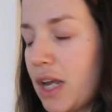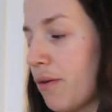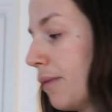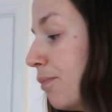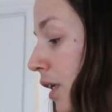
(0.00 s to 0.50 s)

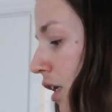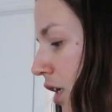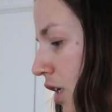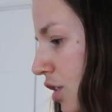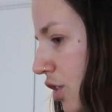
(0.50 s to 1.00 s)
Anyway,
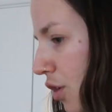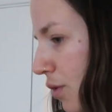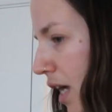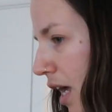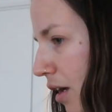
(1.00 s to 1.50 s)
so
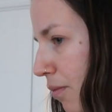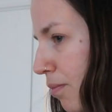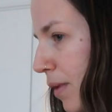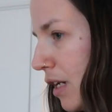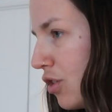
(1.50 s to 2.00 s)
yeah,
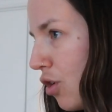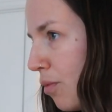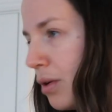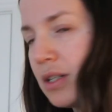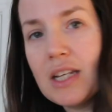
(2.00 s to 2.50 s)
big
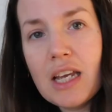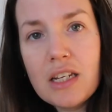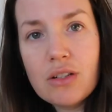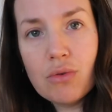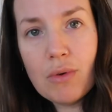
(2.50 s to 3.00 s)
shop
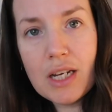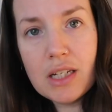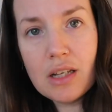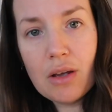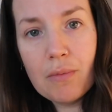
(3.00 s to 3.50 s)
day is
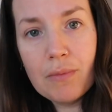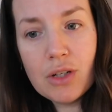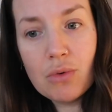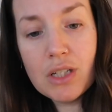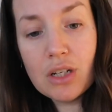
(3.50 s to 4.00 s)
always
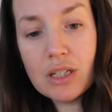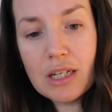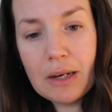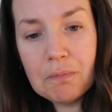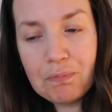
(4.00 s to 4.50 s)
a good
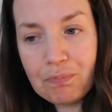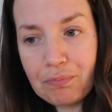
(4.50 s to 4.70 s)
day.